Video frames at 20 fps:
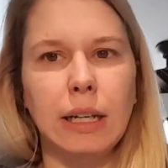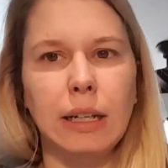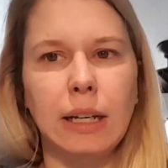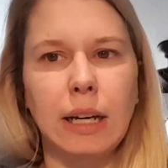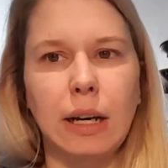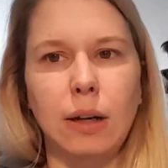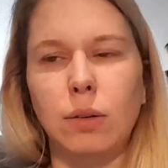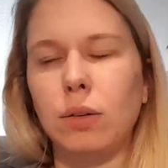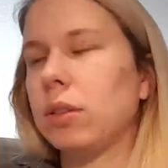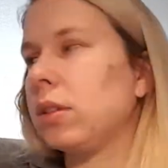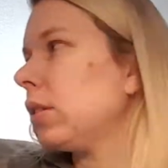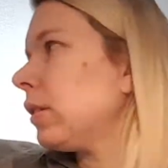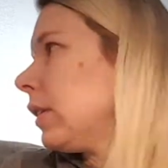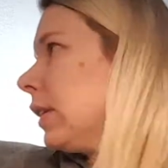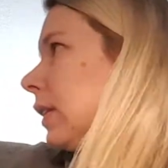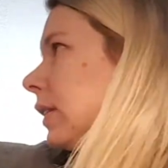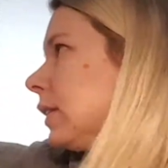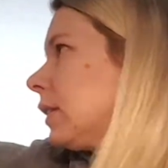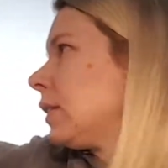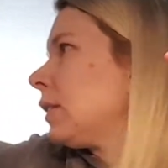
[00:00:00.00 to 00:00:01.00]
cowl,
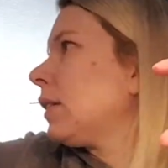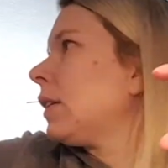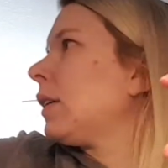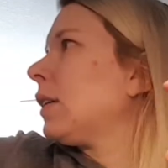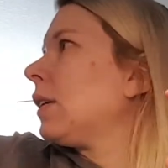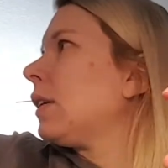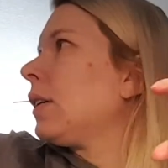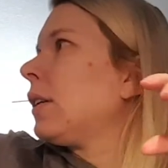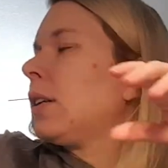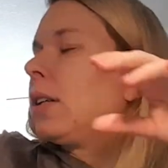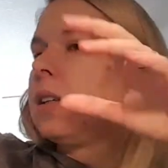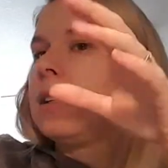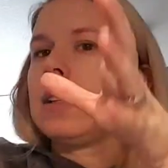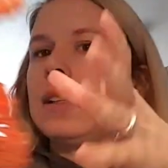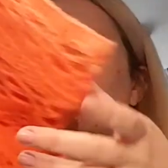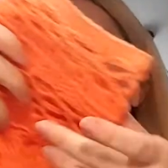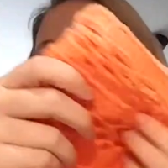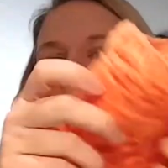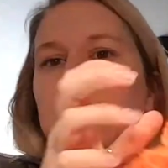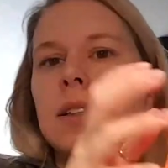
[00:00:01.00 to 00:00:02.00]
this
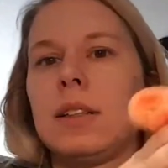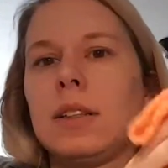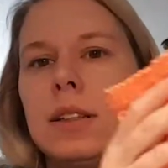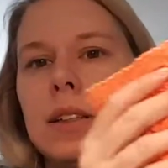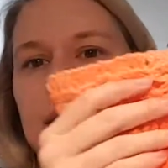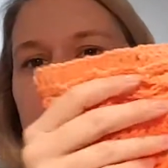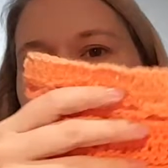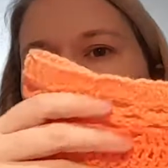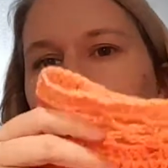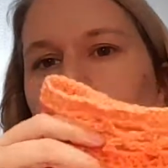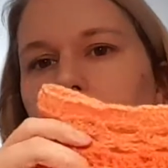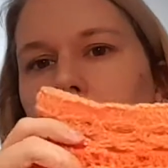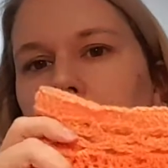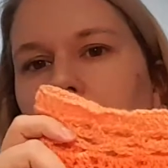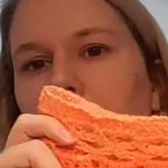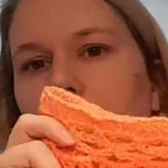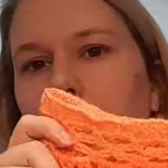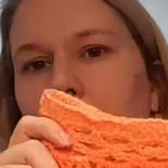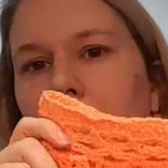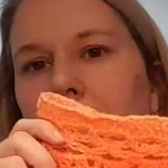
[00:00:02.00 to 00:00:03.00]

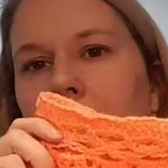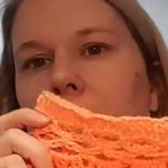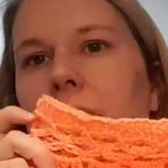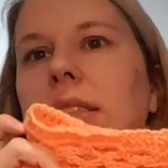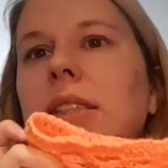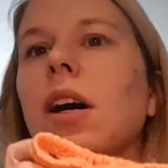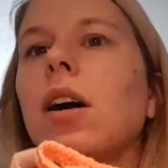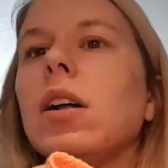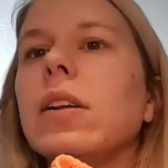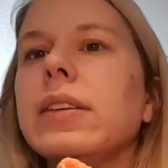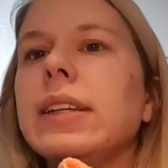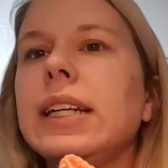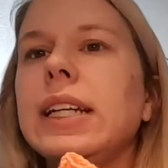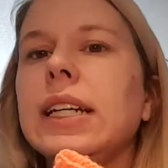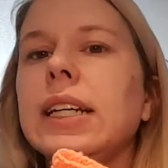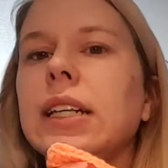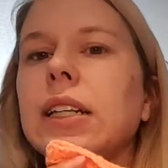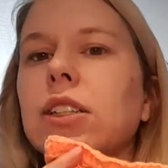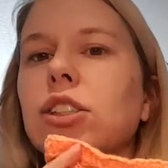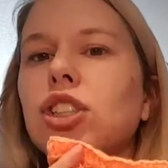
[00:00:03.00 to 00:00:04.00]
one that I made, it's called
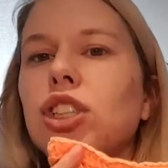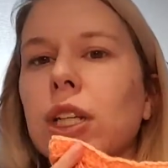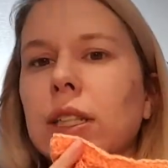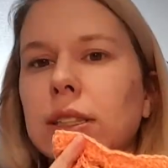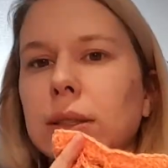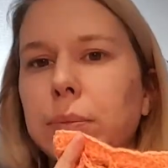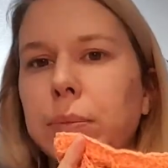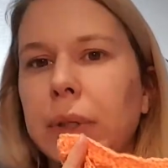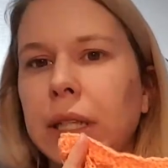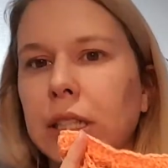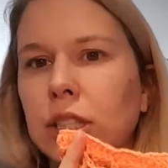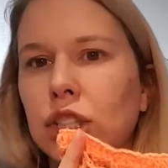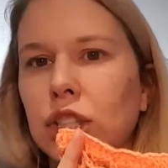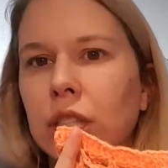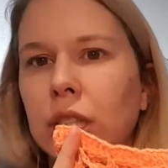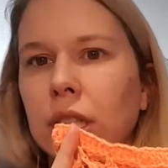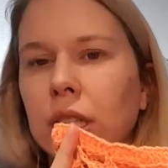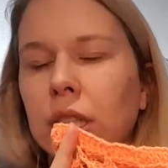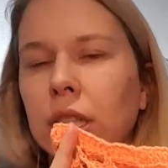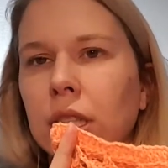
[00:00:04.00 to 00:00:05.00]
the Just
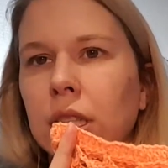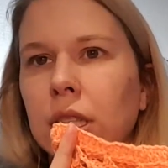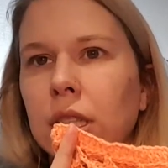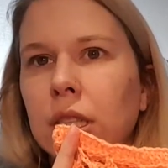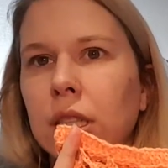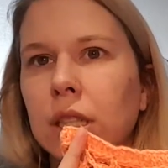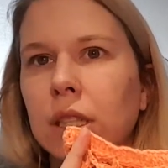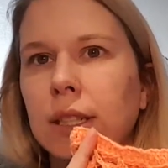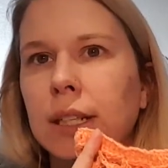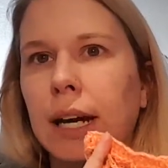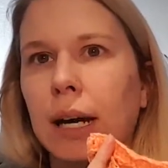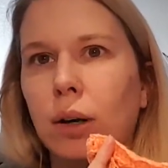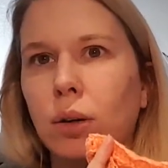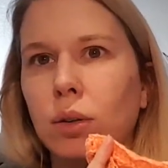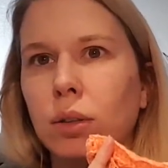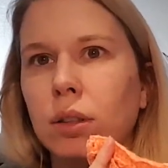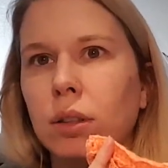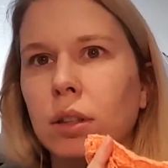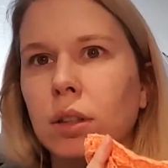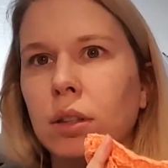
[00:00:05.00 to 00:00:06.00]
Peachy
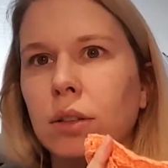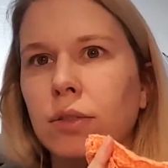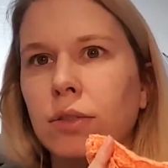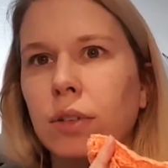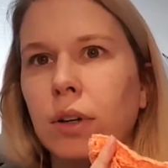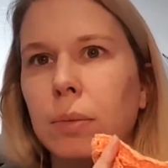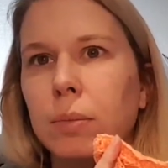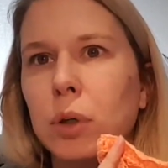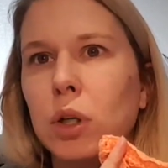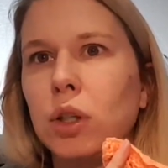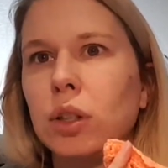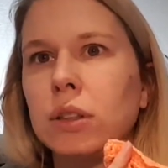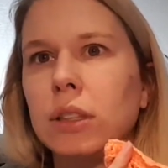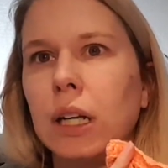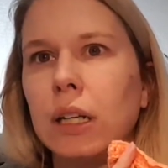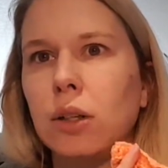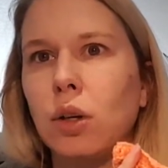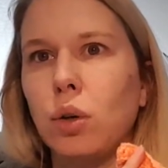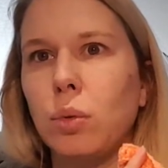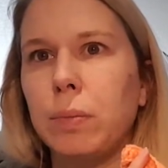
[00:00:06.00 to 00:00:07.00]
cowl from Hooked
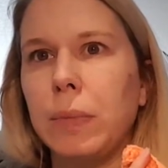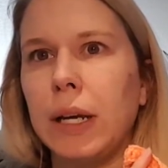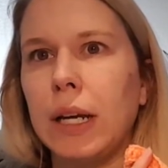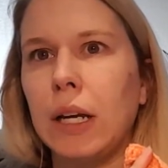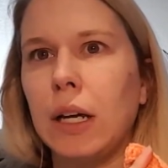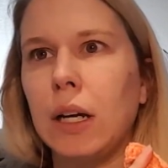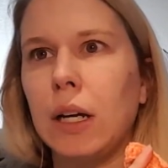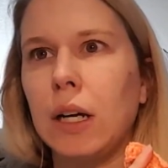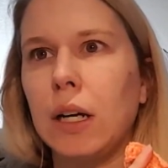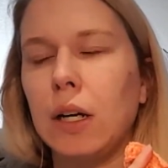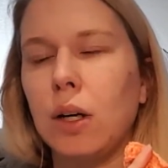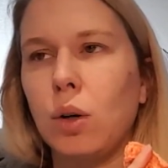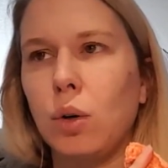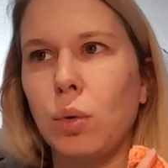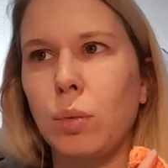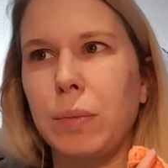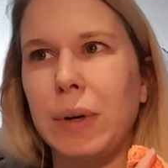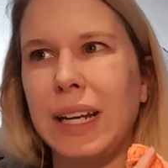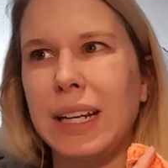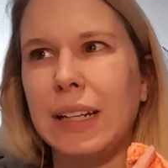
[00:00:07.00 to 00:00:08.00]
on
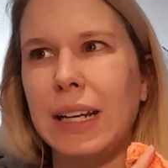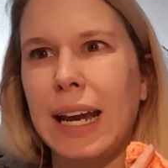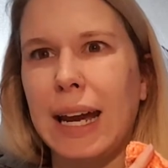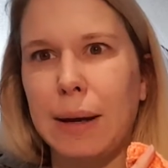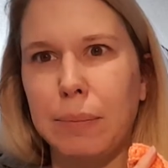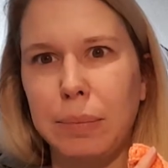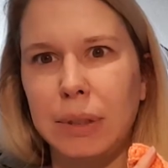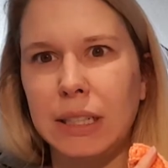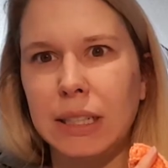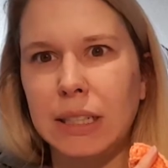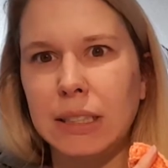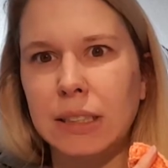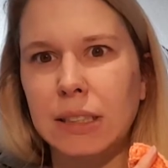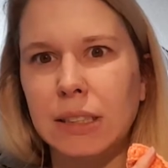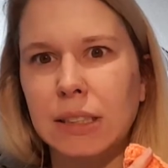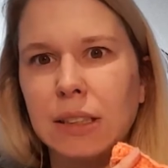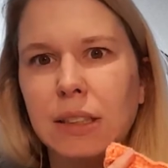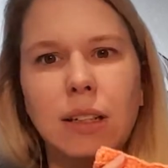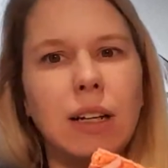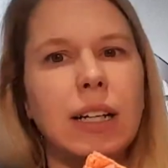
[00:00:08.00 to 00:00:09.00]
Homemade
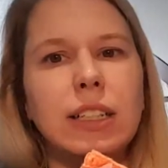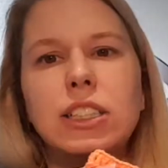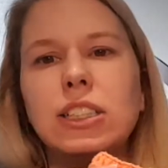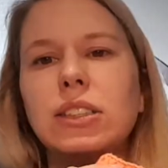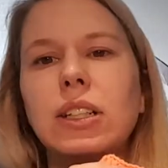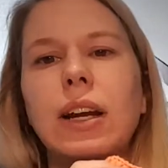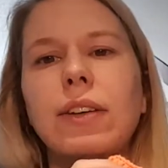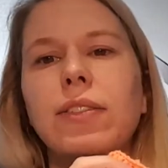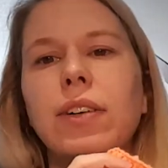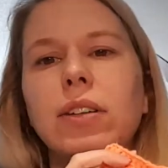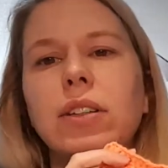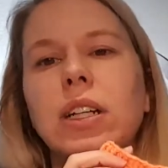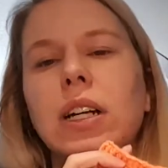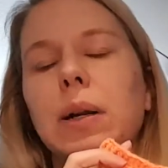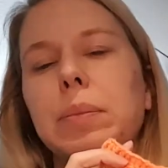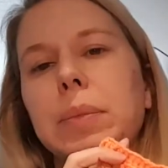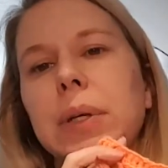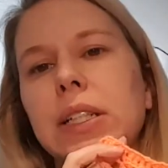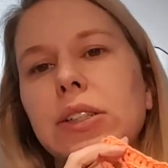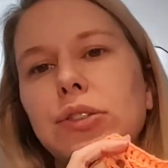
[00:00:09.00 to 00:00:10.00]
Happiness. I found it
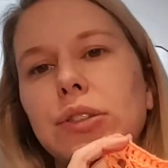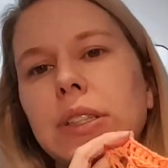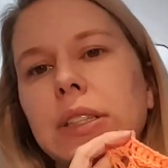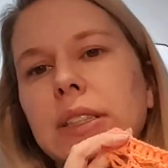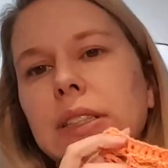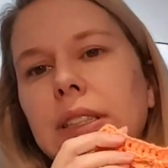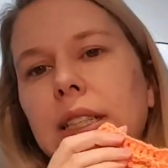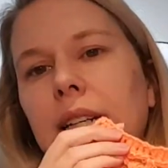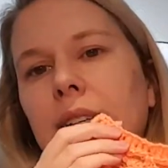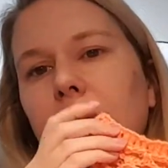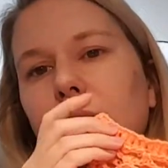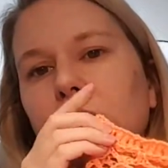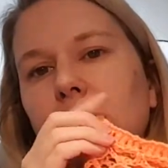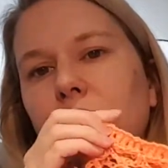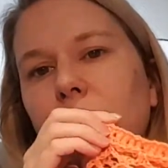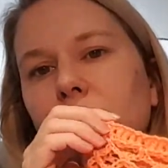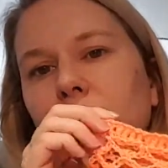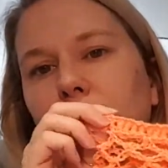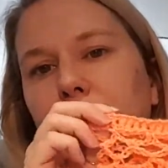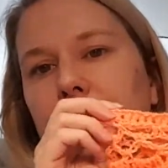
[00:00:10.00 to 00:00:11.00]
on Pinterest, and it was
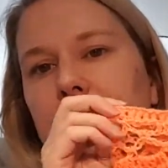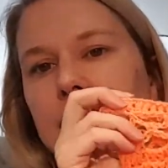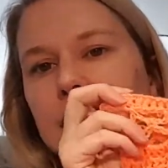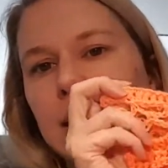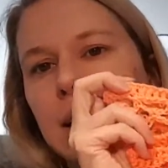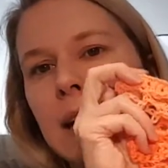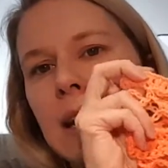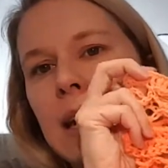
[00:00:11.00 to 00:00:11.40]
a freebie.